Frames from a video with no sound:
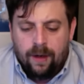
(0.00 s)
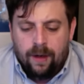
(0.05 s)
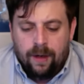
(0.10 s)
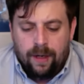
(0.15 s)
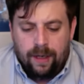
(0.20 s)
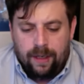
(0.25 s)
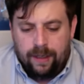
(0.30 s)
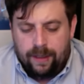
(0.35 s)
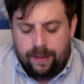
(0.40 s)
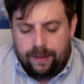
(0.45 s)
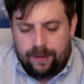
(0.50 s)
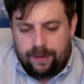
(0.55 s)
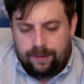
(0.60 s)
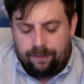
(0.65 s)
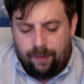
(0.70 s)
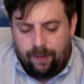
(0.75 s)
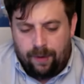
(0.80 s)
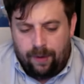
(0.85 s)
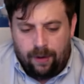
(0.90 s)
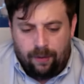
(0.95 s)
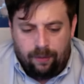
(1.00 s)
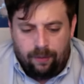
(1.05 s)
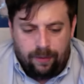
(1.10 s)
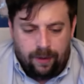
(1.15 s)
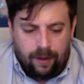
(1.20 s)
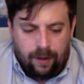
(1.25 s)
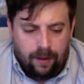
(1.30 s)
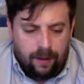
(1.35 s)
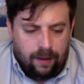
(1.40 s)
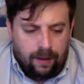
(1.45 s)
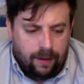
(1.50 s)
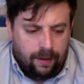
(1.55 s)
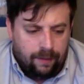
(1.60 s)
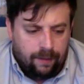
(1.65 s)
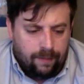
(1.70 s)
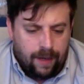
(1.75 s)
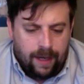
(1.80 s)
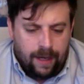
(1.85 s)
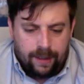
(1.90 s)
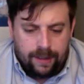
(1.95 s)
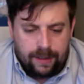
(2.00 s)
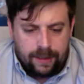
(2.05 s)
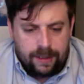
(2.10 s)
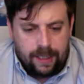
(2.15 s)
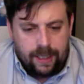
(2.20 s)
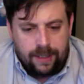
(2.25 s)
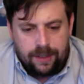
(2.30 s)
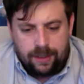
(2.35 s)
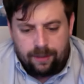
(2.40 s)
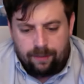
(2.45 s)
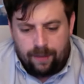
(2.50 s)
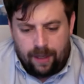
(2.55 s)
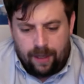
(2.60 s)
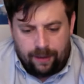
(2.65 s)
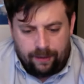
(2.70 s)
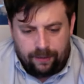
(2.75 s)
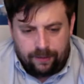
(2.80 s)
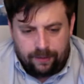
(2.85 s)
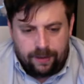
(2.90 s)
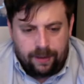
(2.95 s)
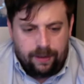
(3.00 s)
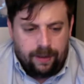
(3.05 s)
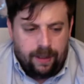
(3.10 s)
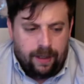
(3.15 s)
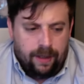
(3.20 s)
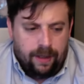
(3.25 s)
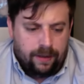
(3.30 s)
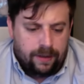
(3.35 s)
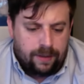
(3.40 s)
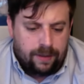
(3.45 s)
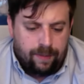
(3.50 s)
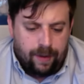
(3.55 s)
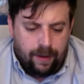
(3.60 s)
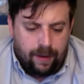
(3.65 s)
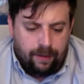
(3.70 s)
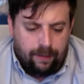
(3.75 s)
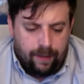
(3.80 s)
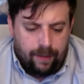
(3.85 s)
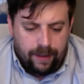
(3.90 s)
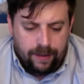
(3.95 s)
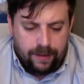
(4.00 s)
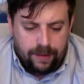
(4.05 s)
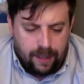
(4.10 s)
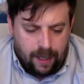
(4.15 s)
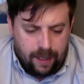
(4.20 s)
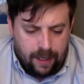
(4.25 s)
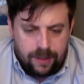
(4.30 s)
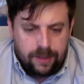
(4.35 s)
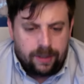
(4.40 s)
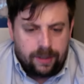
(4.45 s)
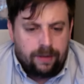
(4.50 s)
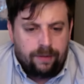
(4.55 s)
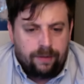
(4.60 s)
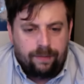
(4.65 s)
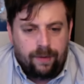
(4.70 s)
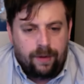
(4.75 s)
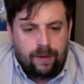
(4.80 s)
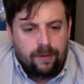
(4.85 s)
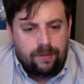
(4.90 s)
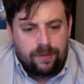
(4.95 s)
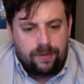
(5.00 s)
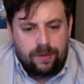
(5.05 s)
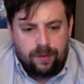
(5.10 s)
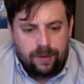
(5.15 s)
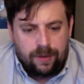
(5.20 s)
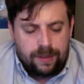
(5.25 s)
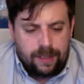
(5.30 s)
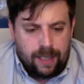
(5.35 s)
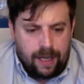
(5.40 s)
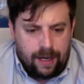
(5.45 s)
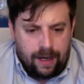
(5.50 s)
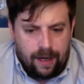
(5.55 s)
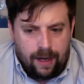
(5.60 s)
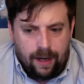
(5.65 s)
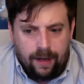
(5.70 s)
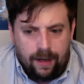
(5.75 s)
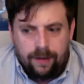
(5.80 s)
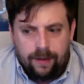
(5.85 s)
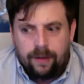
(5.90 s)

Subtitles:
is, you know, the monetization models and the experimentation, you know, towards that end.